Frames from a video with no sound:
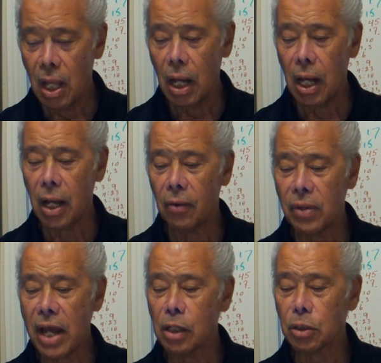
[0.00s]

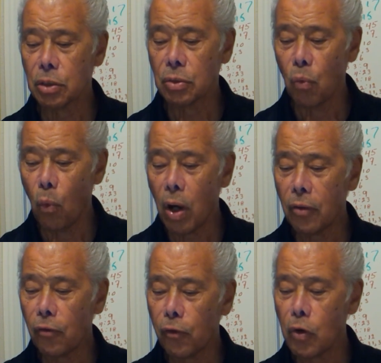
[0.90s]
There is
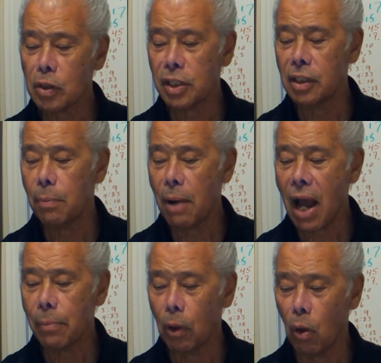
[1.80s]
one verse in the
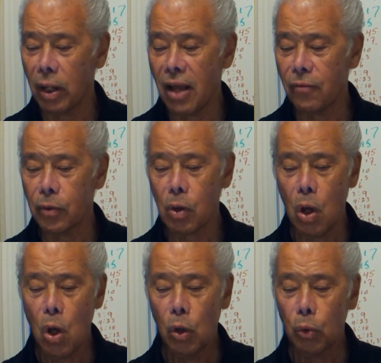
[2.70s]
Bible, however,
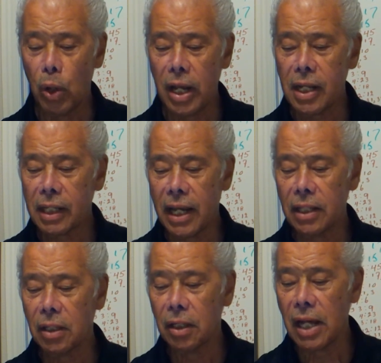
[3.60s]
to
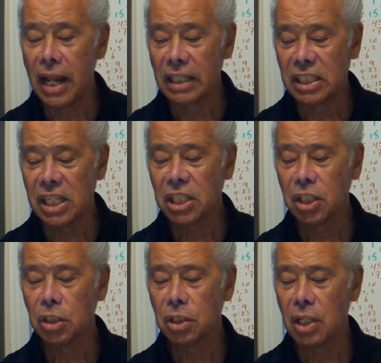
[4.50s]
indicate that their
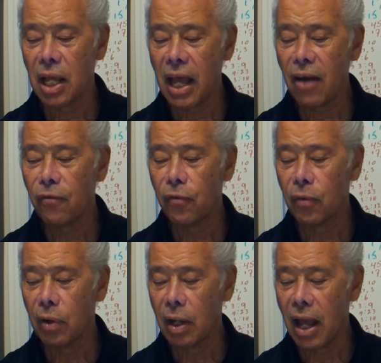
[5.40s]
existence
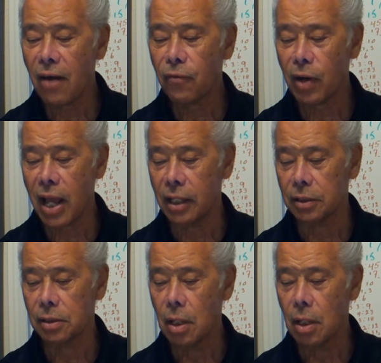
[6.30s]
ever ends.